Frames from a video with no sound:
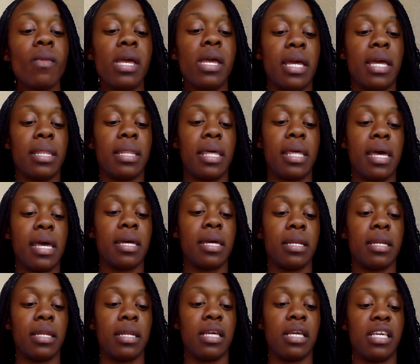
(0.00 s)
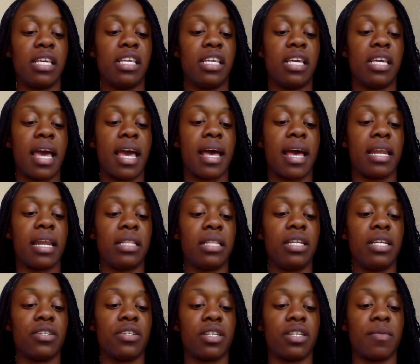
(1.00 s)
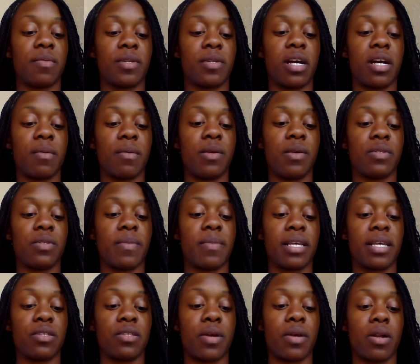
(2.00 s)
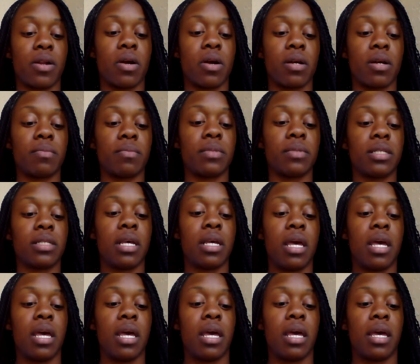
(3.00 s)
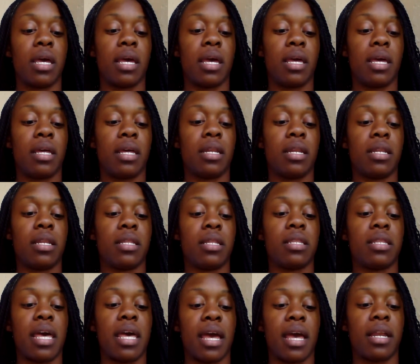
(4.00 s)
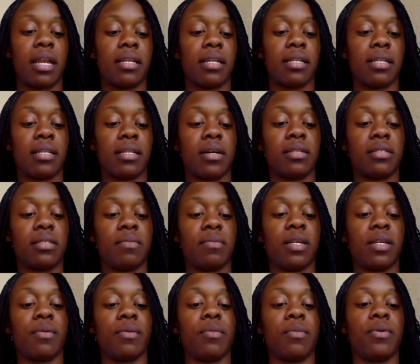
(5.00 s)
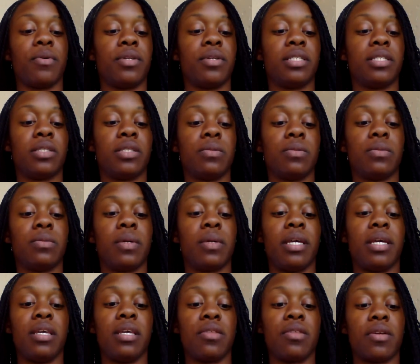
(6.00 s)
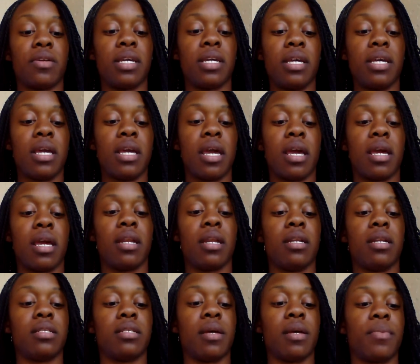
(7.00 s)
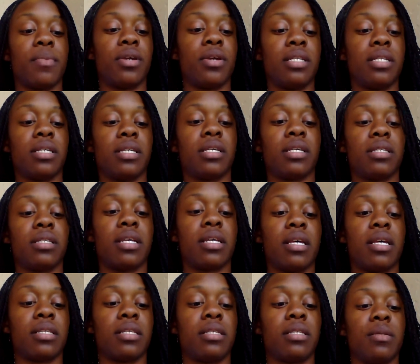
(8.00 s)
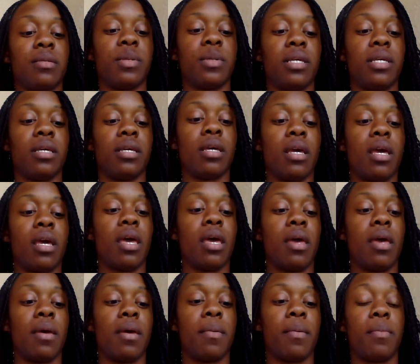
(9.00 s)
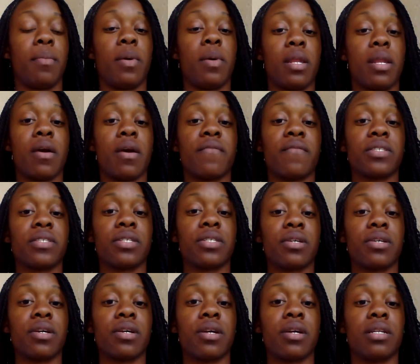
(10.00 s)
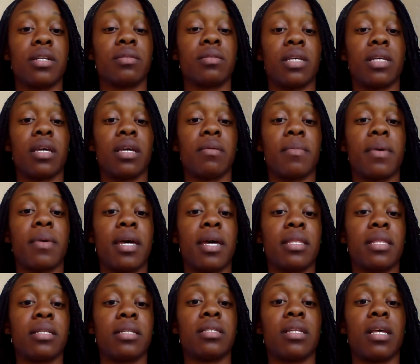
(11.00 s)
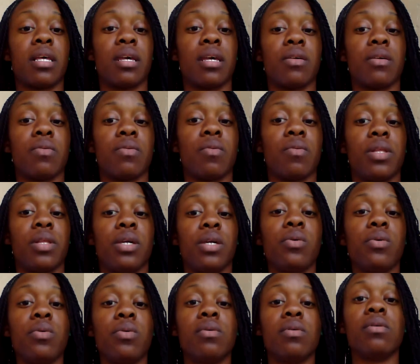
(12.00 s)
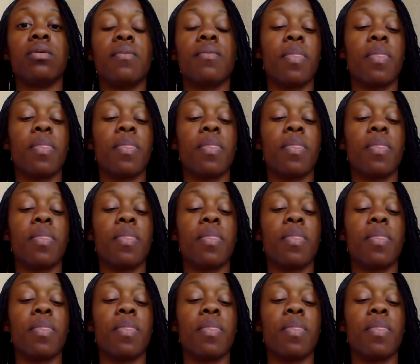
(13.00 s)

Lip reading: And then he had a leadership job. He was master at arms, and that caused him to get promoted to E3. And in December, he took his test to be petty officer. And I was like, man, that's like really cool.